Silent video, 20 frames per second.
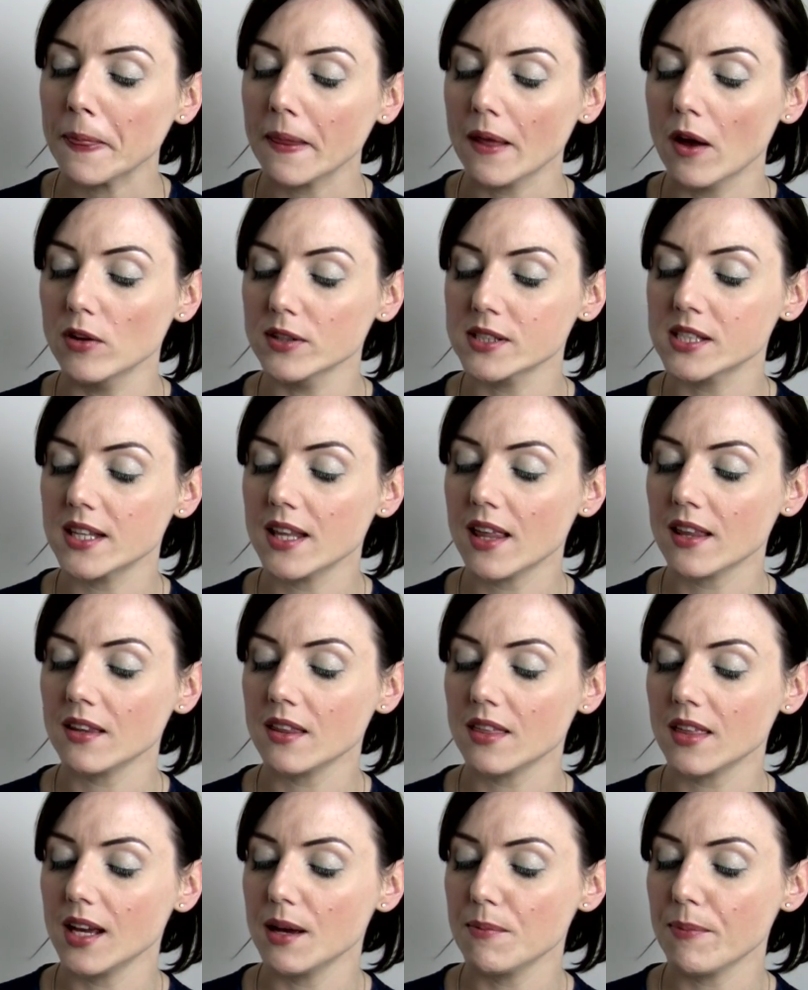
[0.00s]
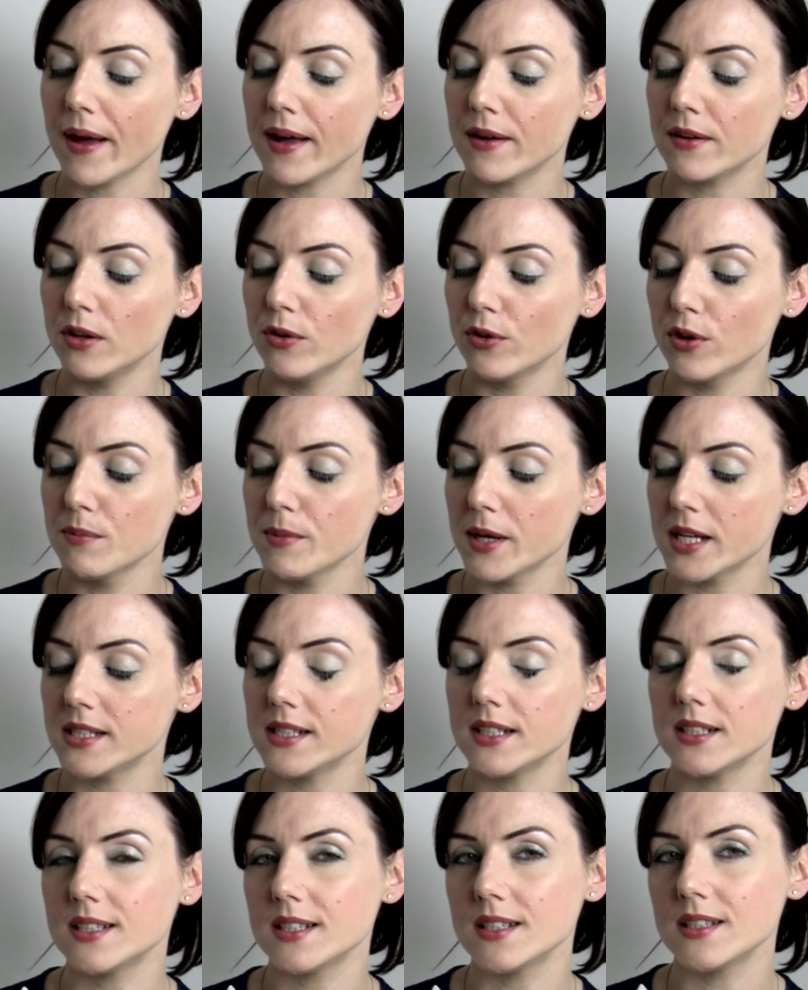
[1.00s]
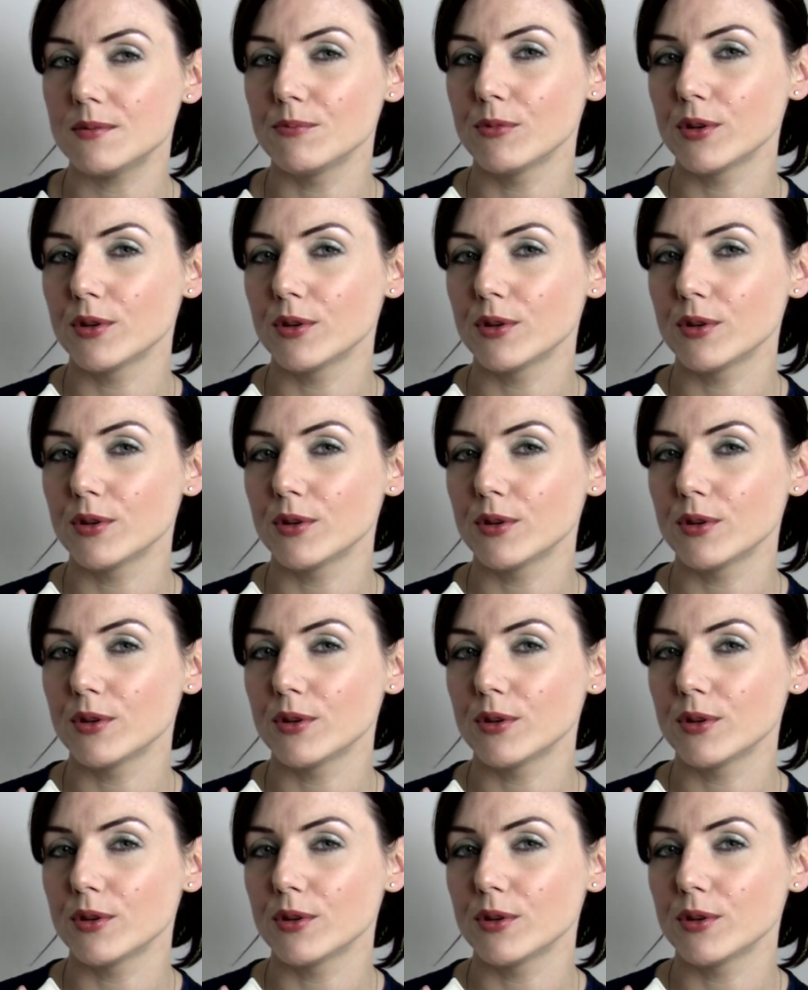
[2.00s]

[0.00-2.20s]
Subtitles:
Also, the other thing about Laura Mercier Tinted